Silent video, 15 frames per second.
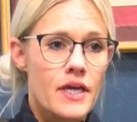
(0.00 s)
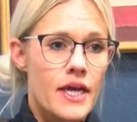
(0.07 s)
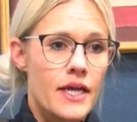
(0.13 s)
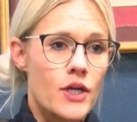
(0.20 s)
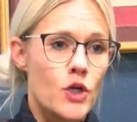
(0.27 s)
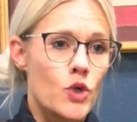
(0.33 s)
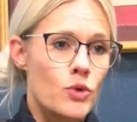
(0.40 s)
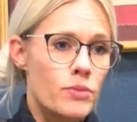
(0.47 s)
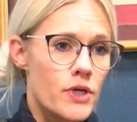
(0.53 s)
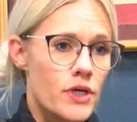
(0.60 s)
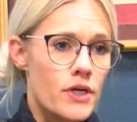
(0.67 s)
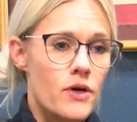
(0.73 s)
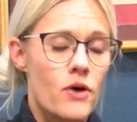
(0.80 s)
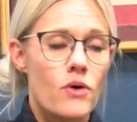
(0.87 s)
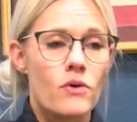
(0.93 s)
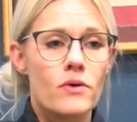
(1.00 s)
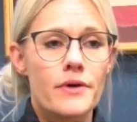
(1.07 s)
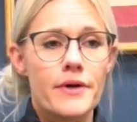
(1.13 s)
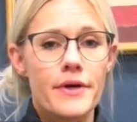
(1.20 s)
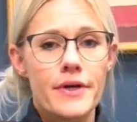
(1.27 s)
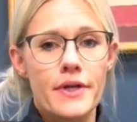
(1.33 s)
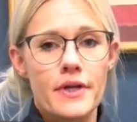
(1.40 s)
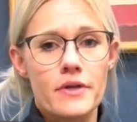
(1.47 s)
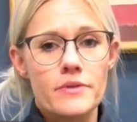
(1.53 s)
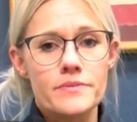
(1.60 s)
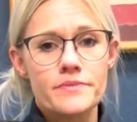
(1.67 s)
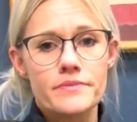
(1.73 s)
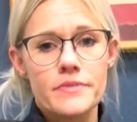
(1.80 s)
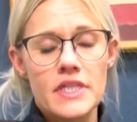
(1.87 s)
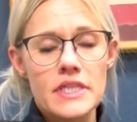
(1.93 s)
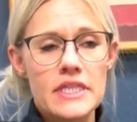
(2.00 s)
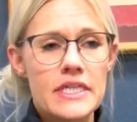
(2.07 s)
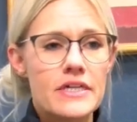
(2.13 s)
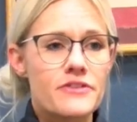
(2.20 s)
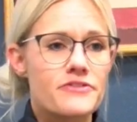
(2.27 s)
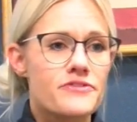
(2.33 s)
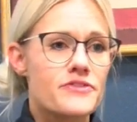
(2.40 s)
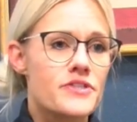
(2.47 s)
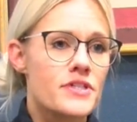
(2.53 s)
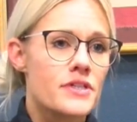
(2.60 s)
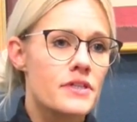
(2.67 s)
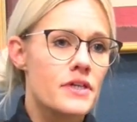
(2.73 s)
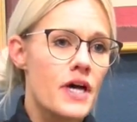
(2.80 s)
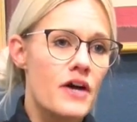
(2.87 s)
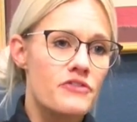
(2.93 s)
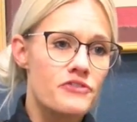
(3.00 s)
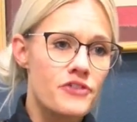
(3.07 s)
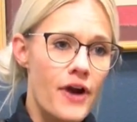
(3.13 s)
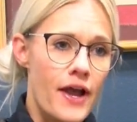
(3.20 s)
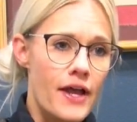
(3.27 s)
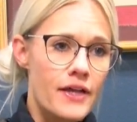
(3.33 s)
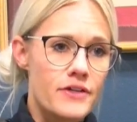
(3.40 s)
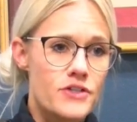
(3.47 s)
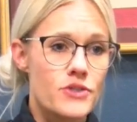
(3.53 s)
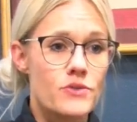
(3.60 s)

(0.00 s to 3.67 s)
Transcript: an Uber or, you know, Lyft, a friend